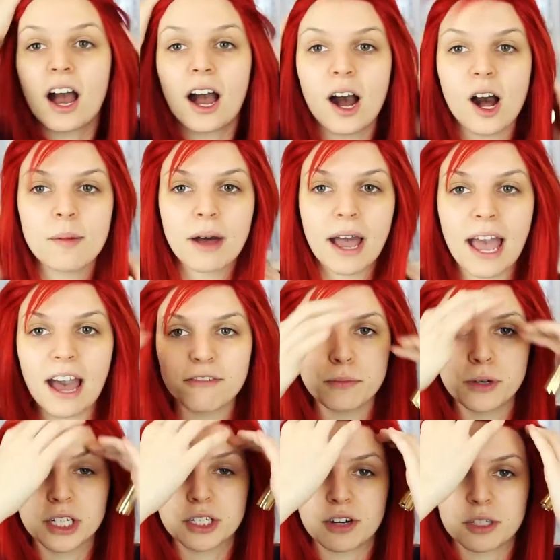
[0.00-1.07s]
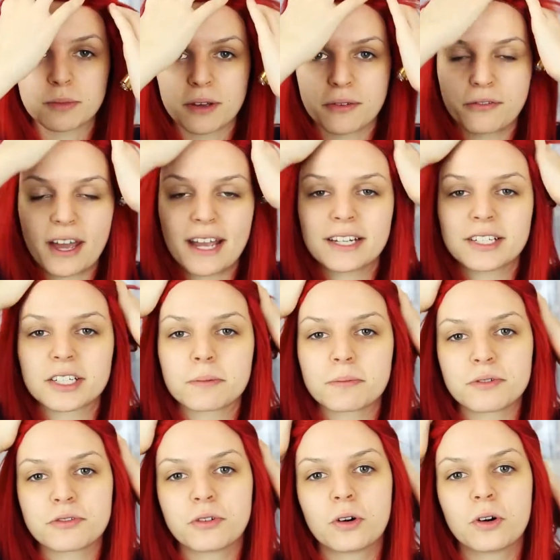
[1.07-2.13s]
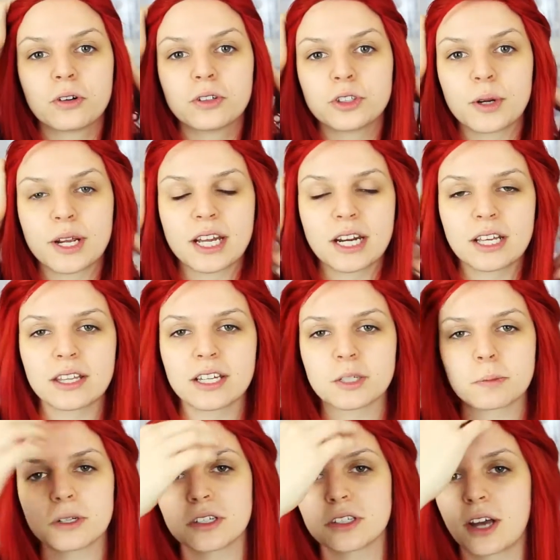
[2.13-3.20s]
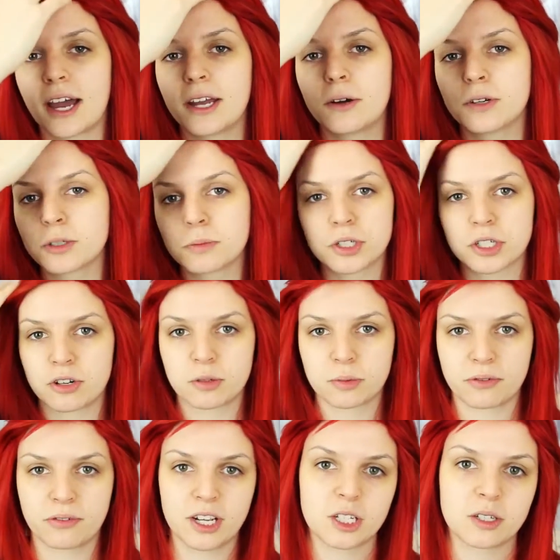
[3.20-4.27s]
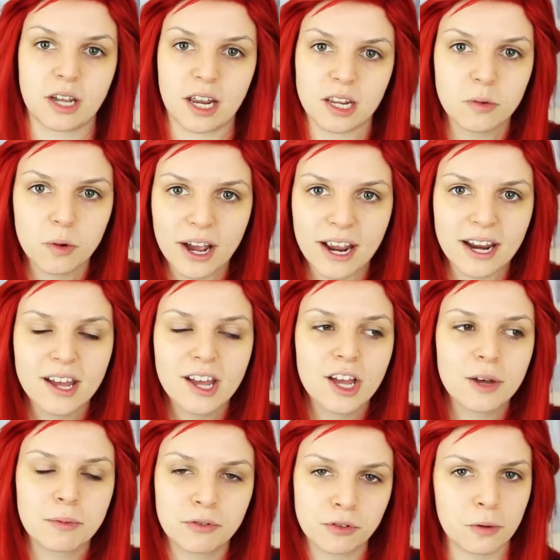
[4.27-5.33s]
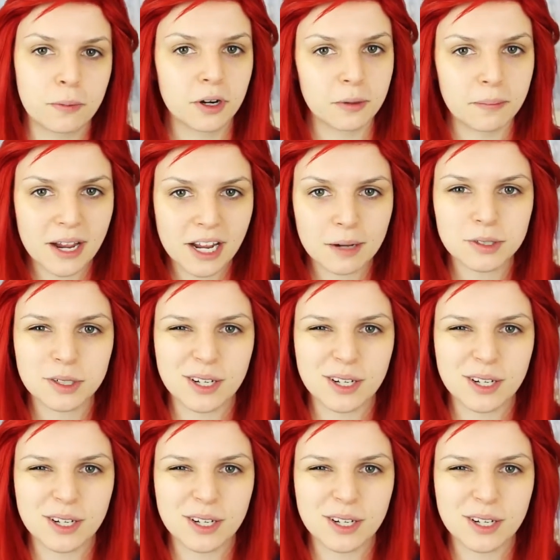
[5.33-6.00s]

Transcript: I have moisturised my face before doing any of this because I always moisturise my face anyway before putting on makeup,